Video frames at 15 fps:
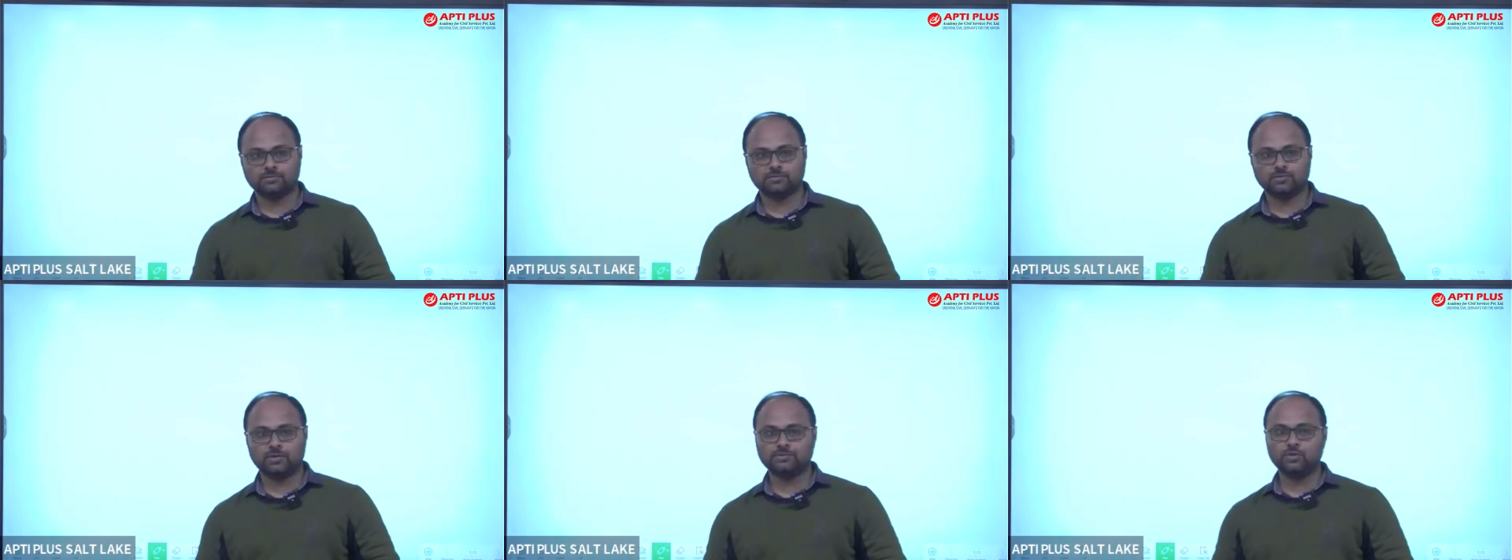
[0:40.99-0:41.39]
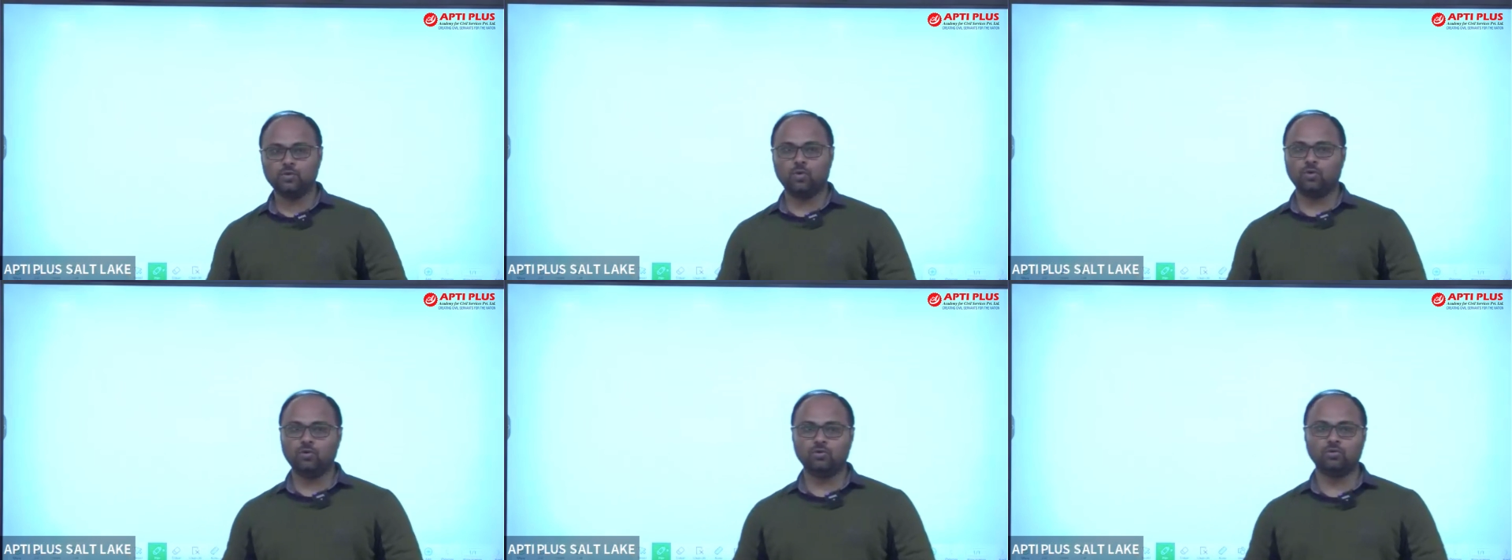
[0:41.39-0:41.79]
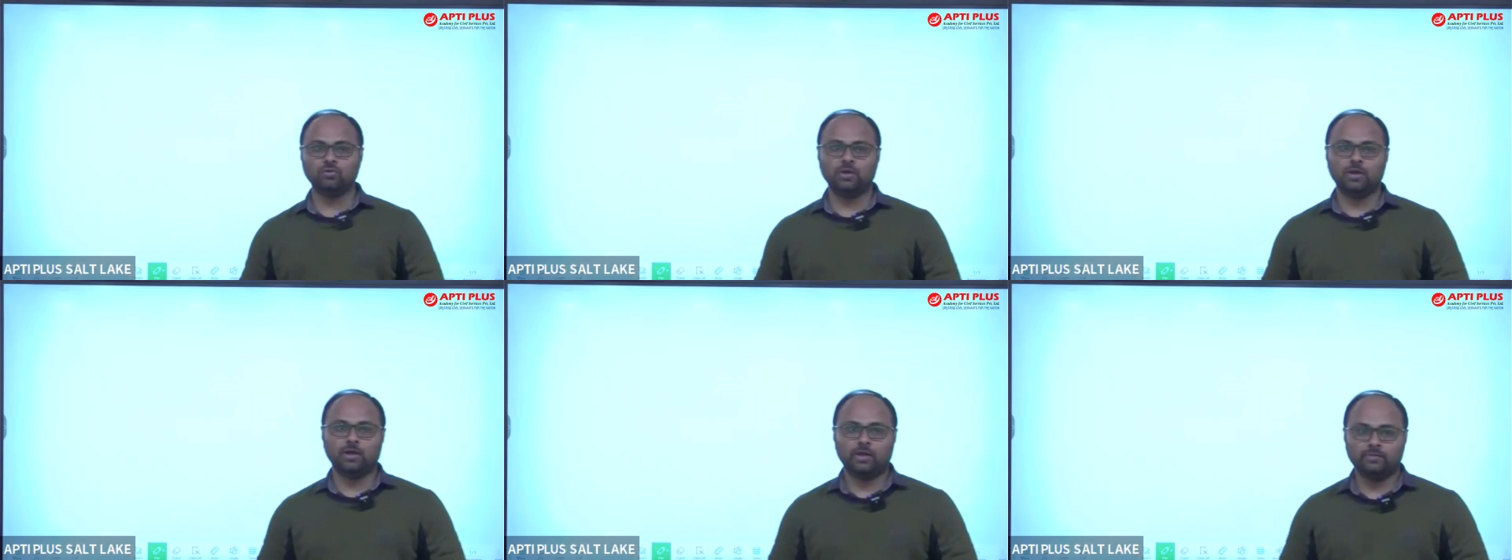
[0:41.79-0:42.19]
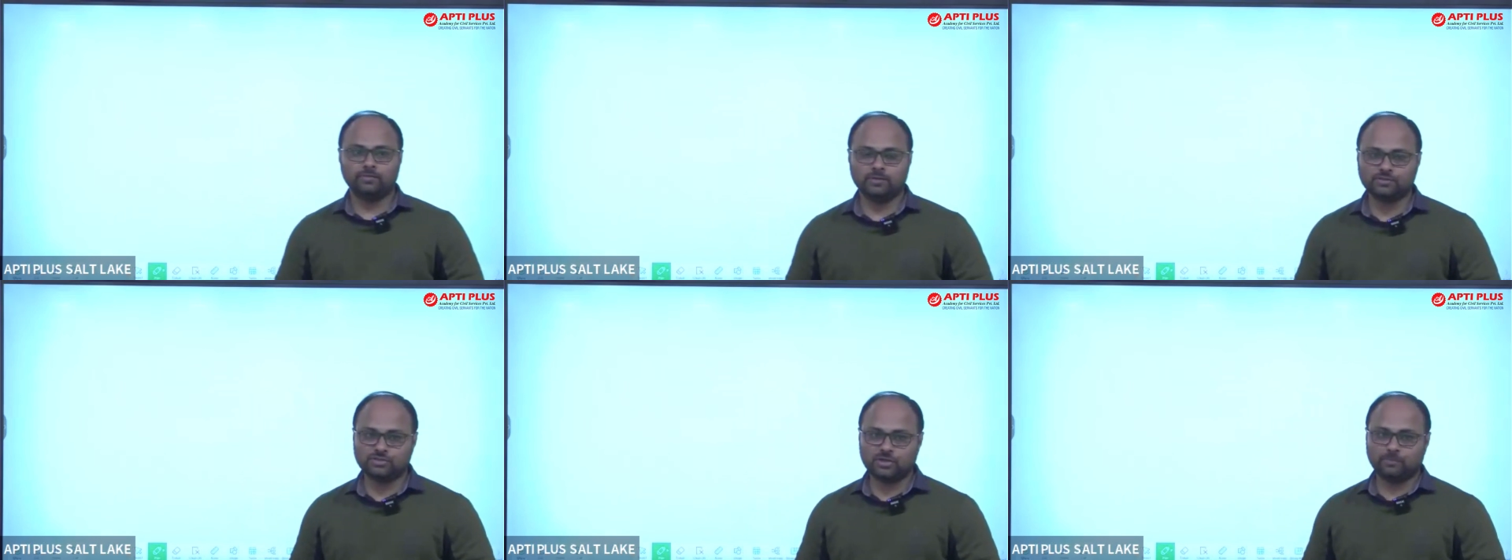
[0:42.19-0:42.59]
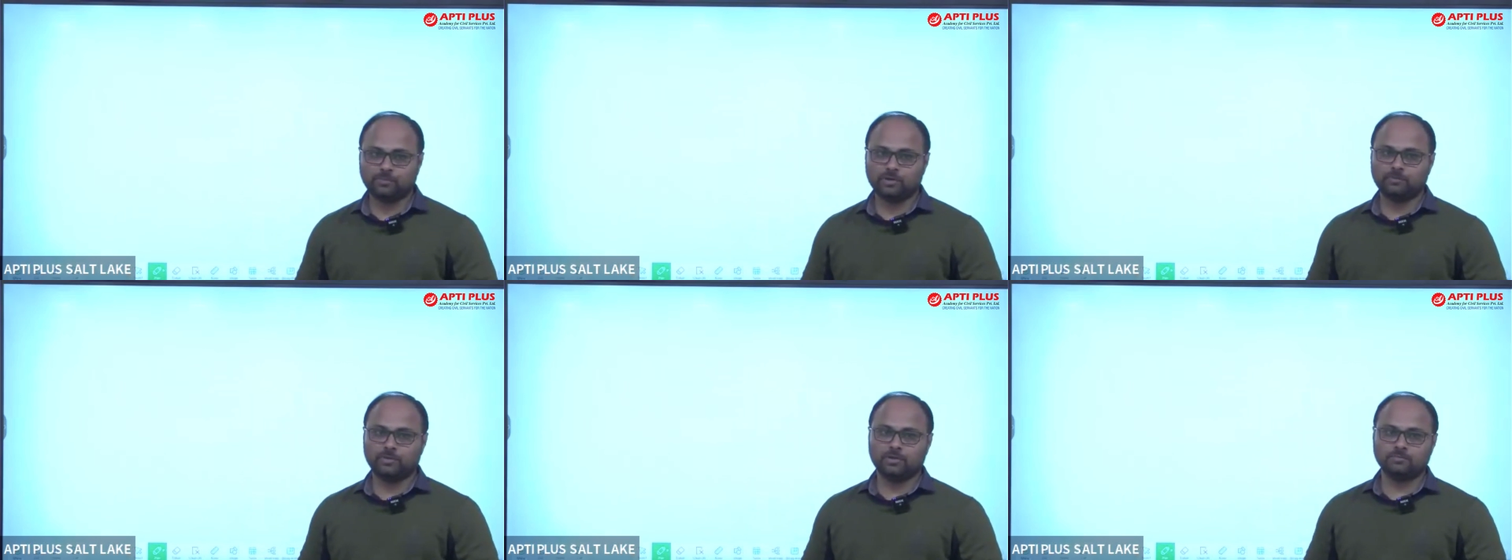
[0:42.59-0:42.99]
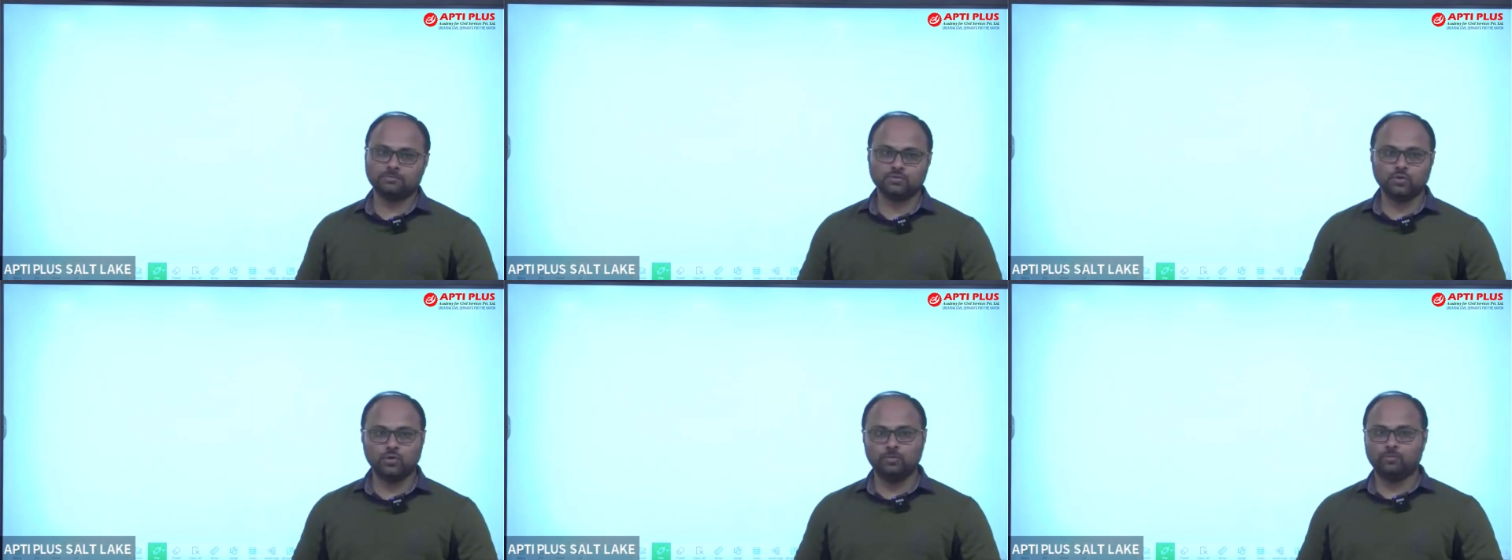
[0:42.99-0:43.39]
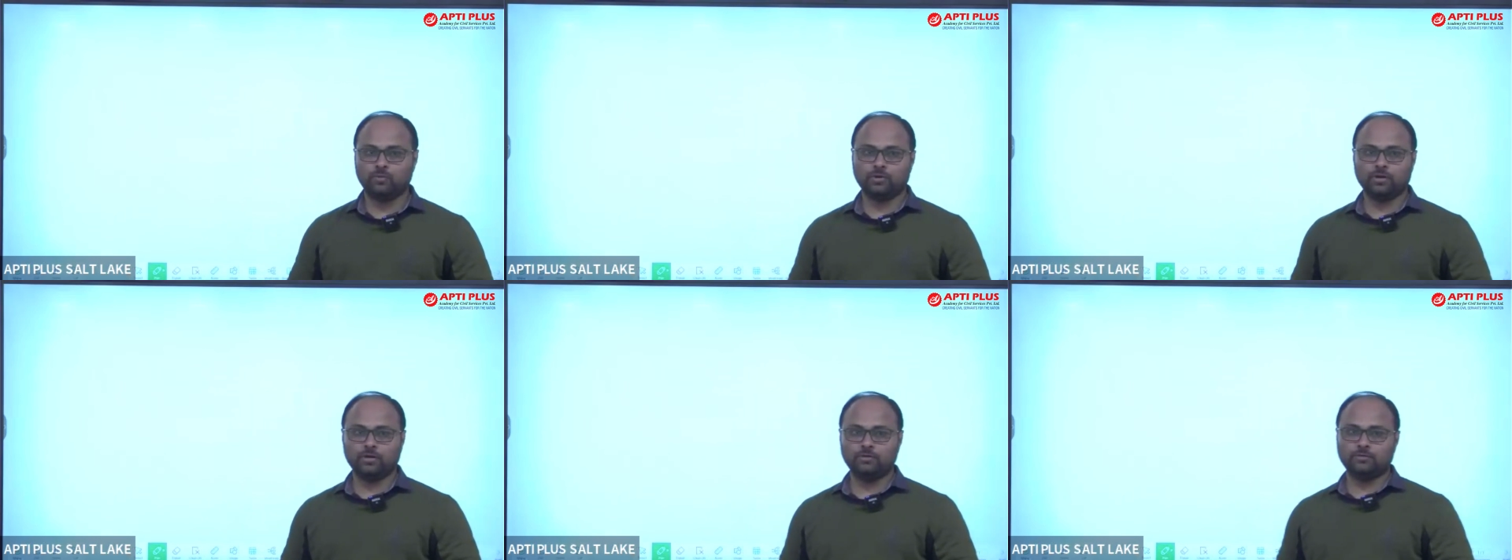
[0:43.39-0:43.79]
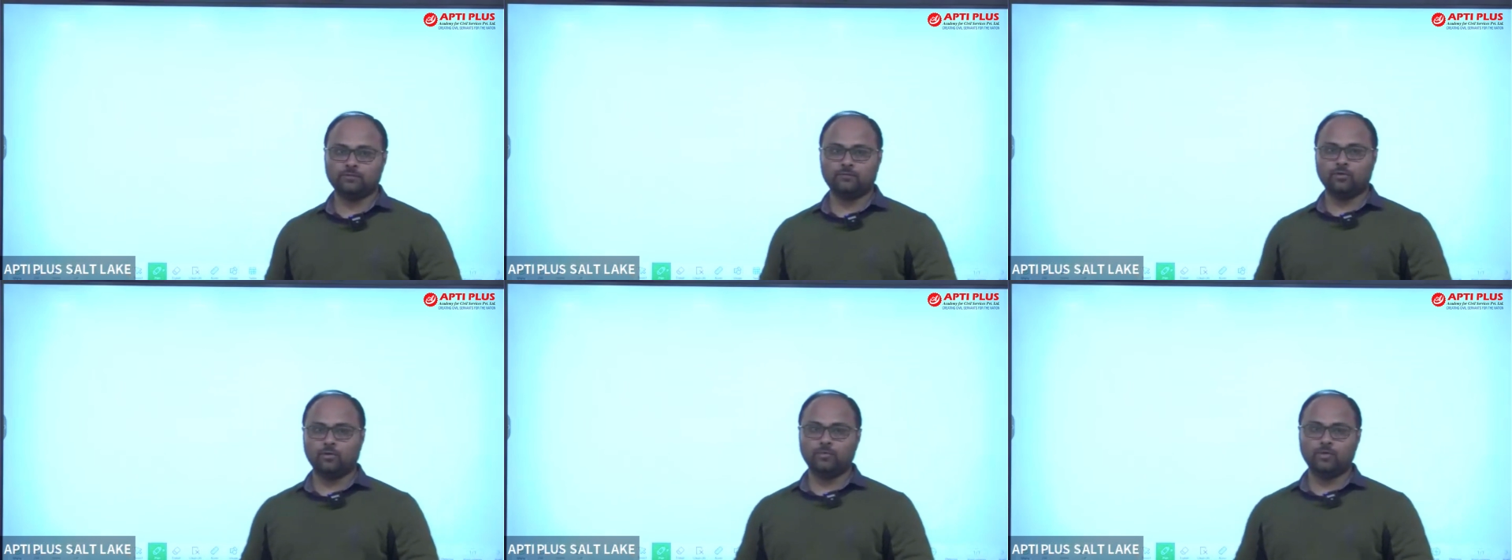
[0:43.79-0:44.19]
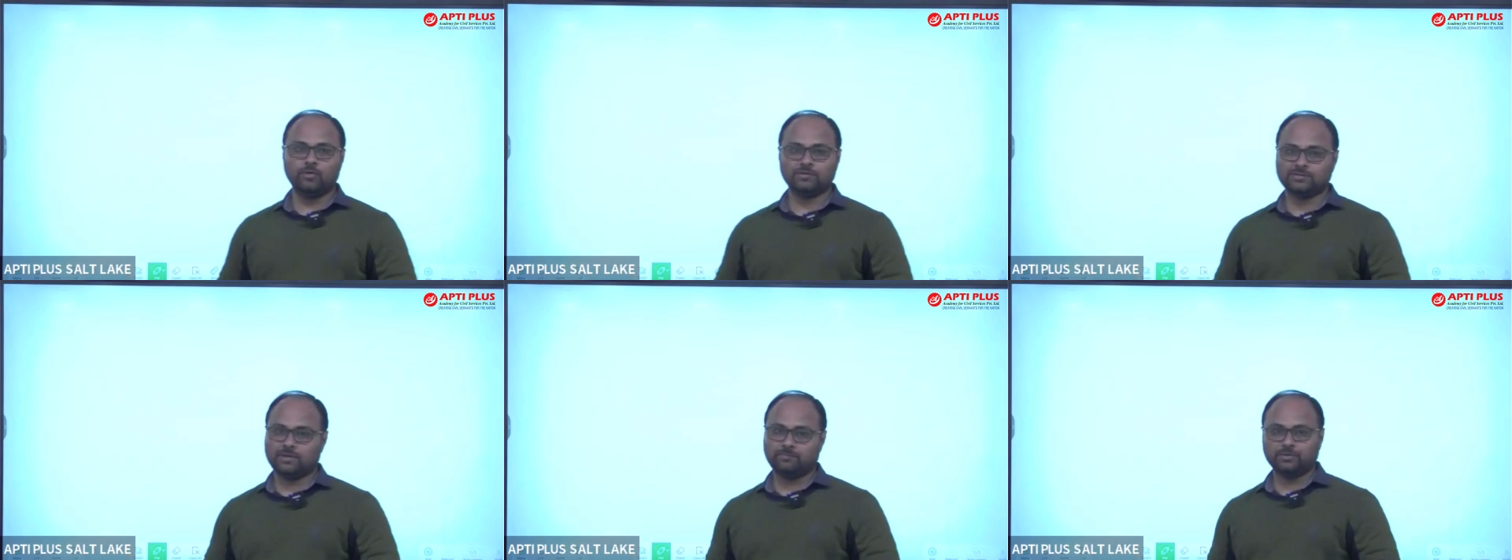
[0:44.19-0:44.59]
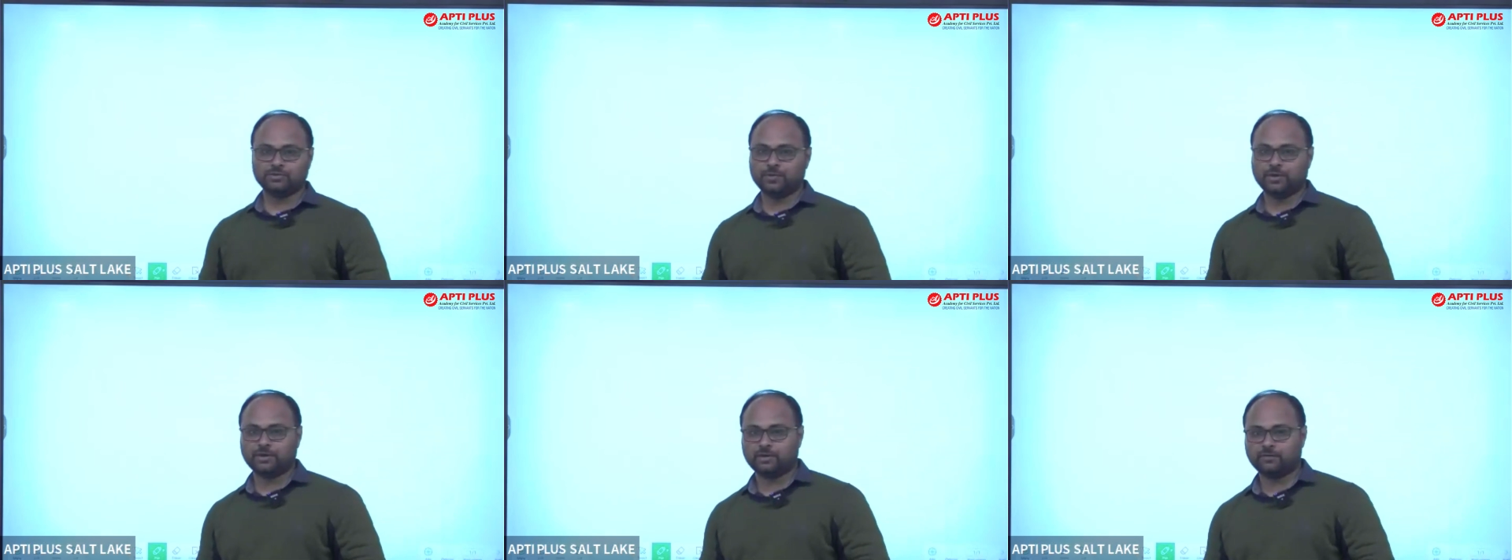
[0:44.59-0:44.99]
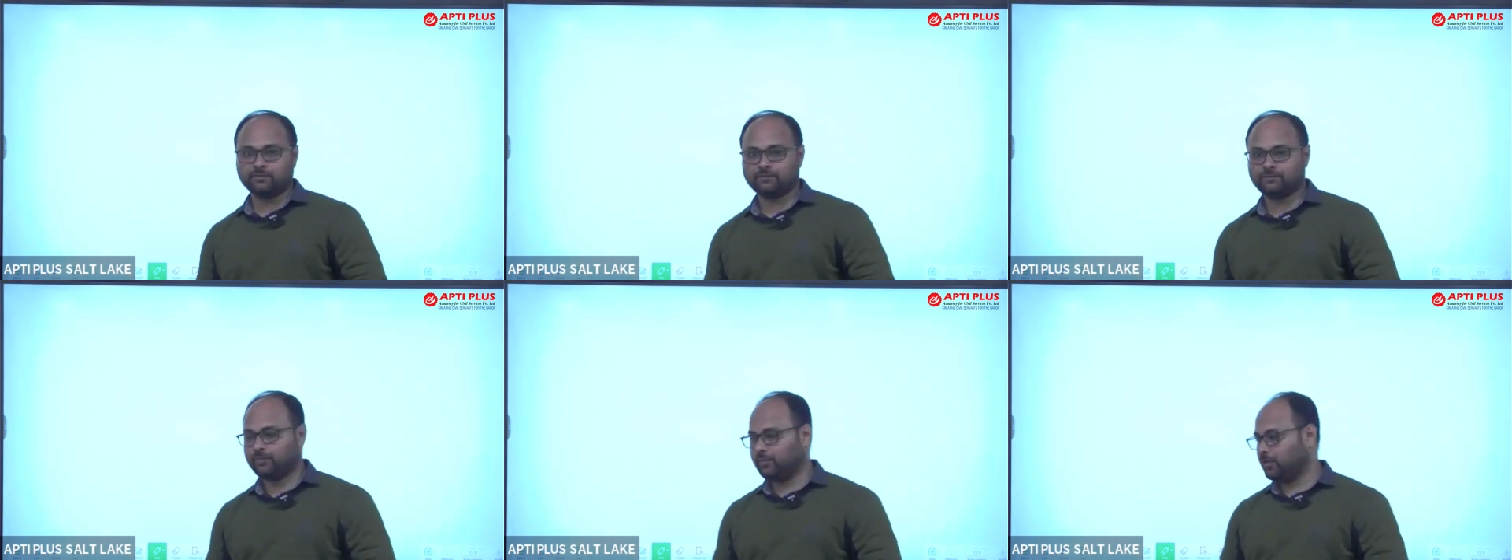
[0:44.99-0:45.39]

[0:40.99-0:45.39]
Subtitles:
So as you all know, this chapter becomes so important from your exam perspective.